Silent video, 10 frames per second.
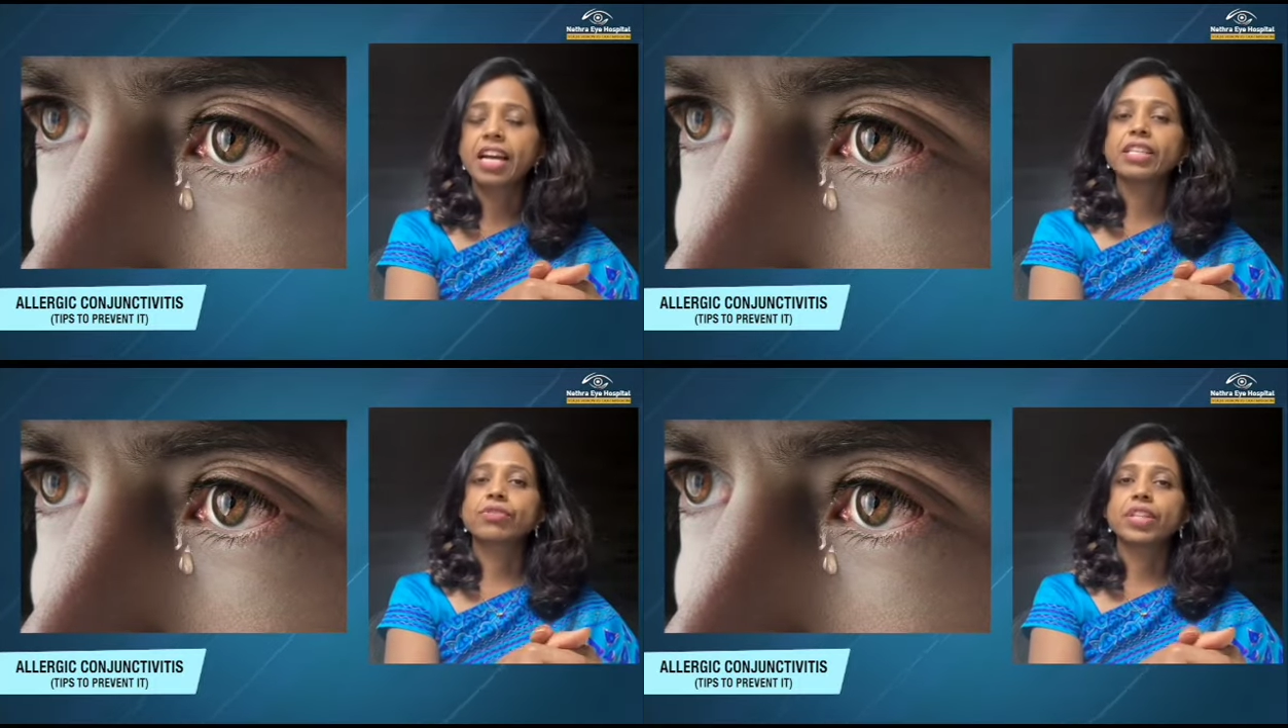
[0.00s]

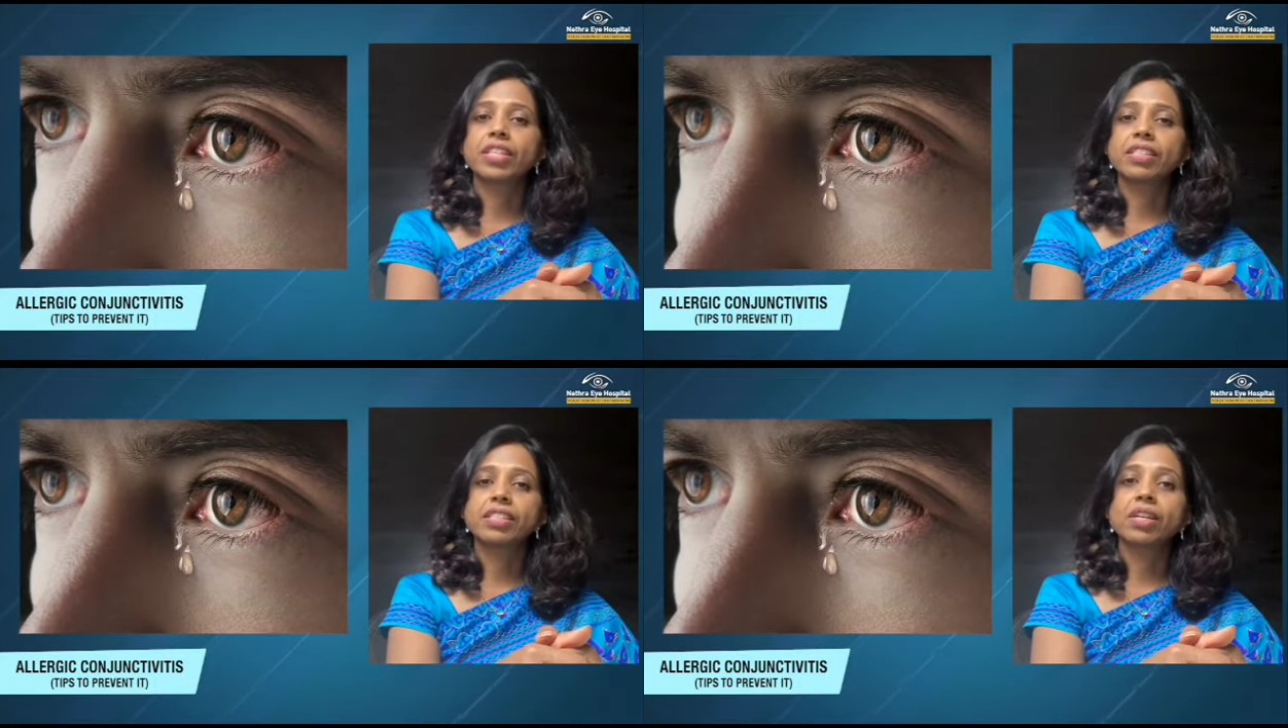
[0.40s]
as well
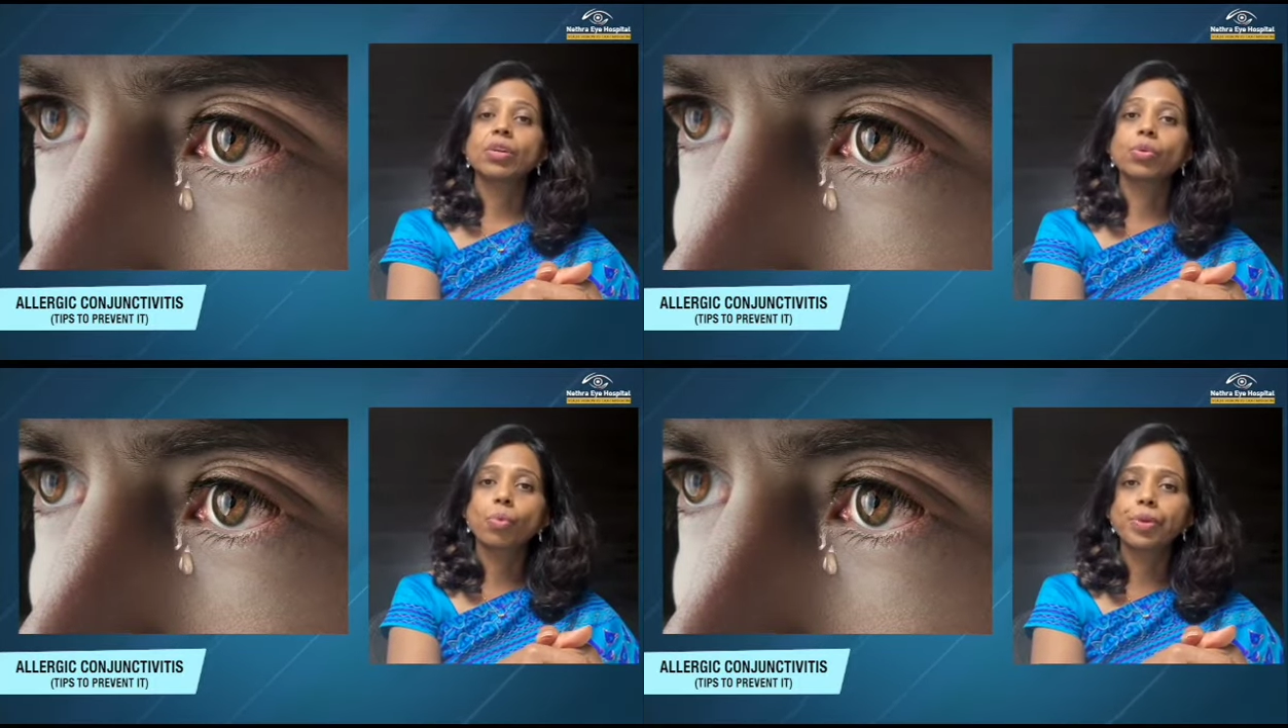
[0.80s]
as
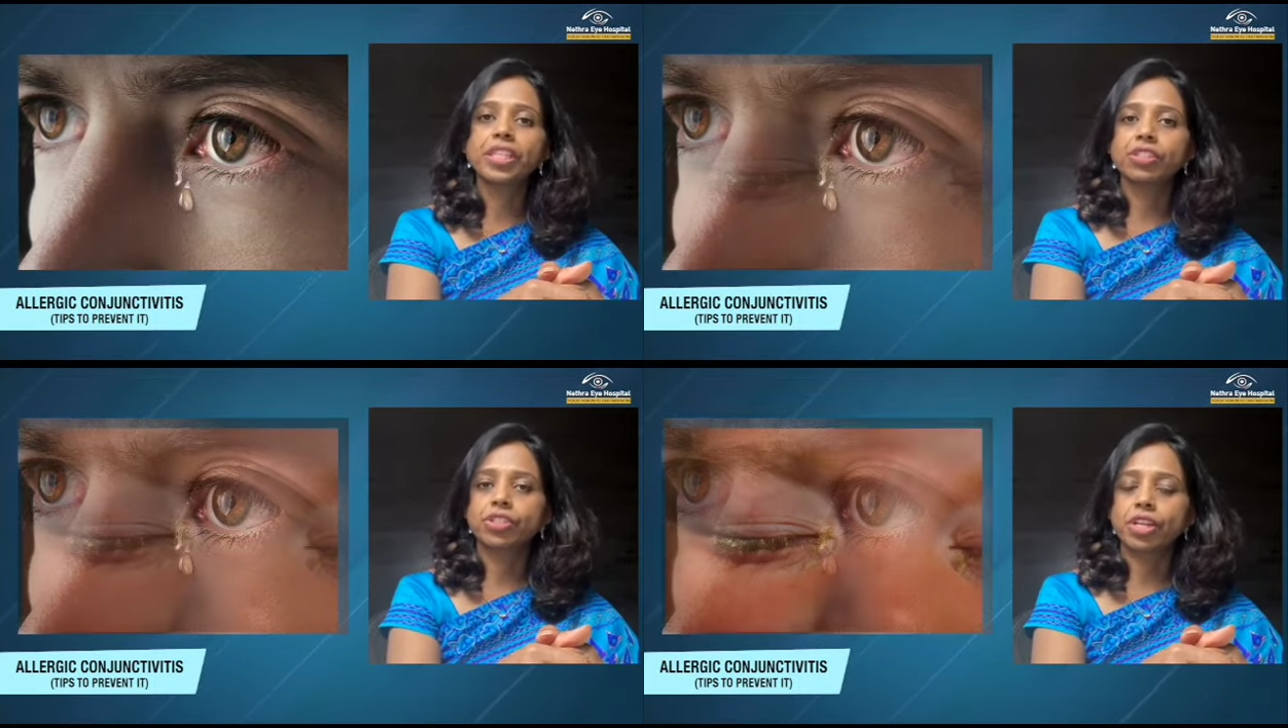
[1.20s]
a ropey
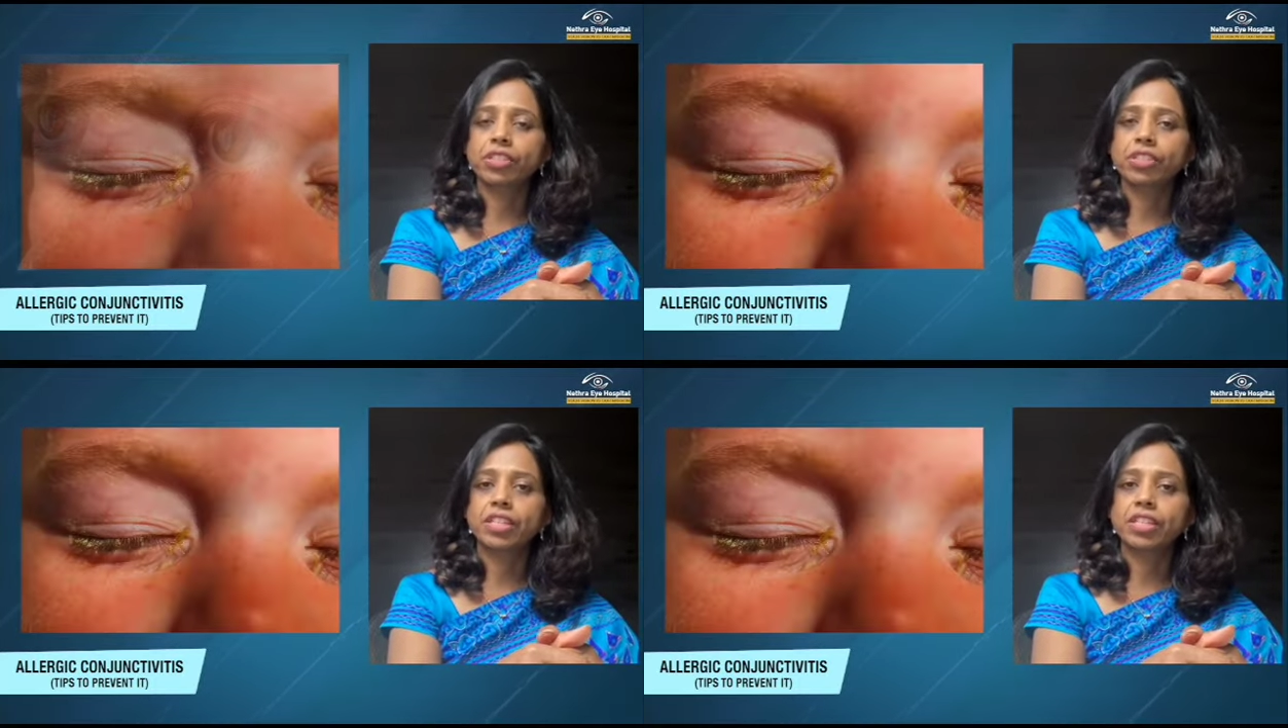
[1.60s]
discharge,